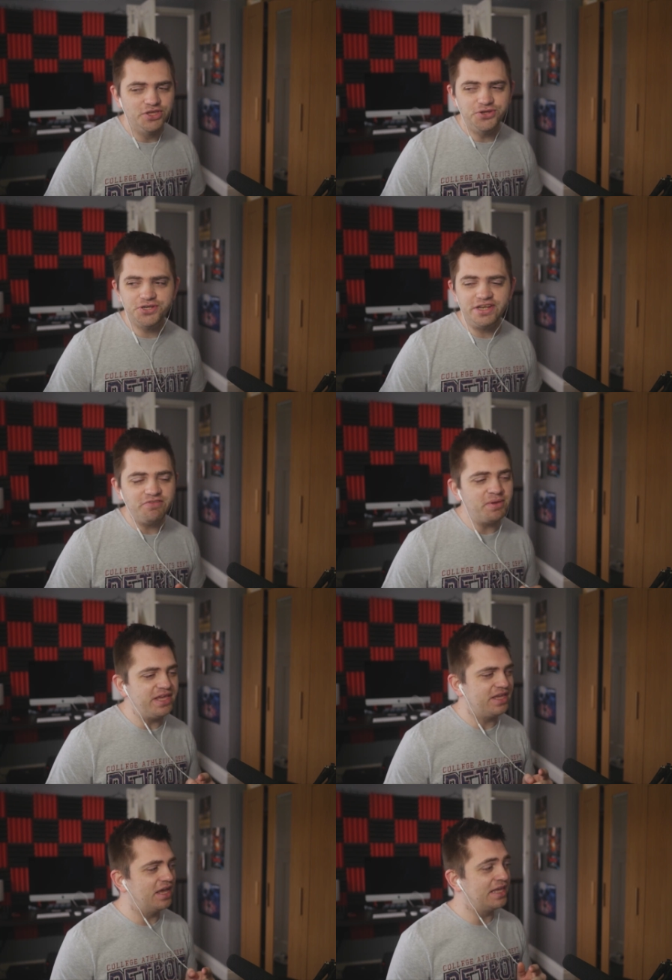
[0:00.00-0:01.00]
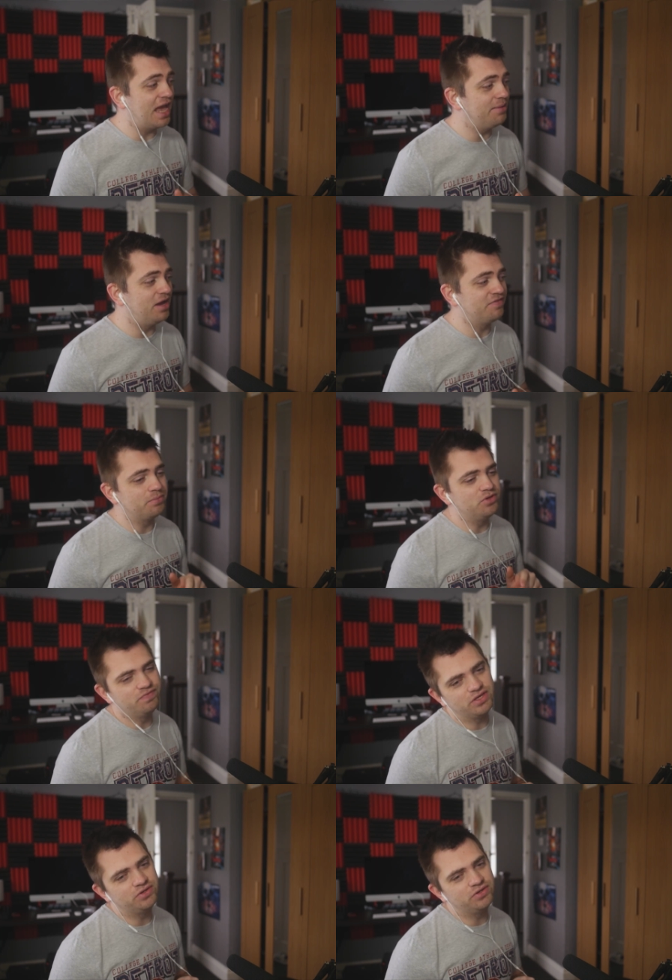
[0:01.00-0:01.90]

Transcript: You should never make a game out of a movie.